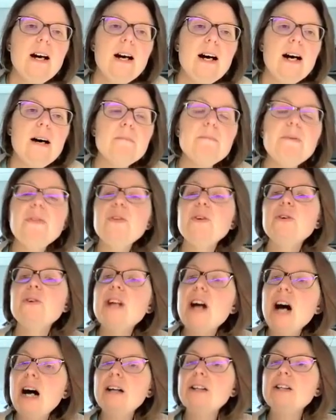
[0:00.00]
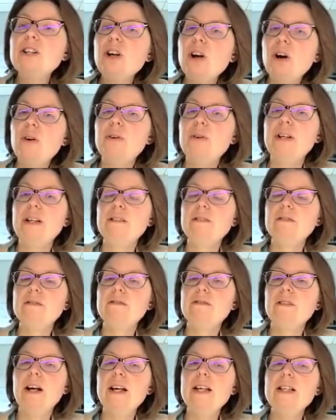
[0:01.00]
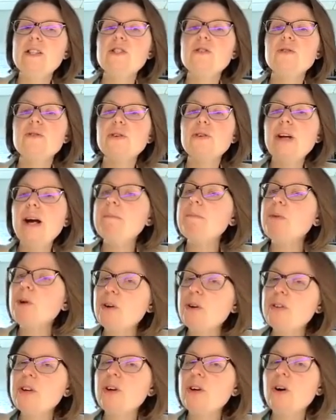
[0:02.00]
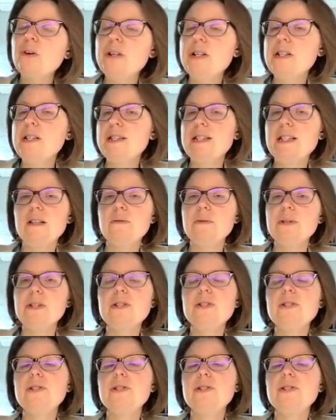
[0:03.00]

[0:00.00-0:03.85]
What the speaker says: But they're non-coding, right? So they're not part of the coding sequence.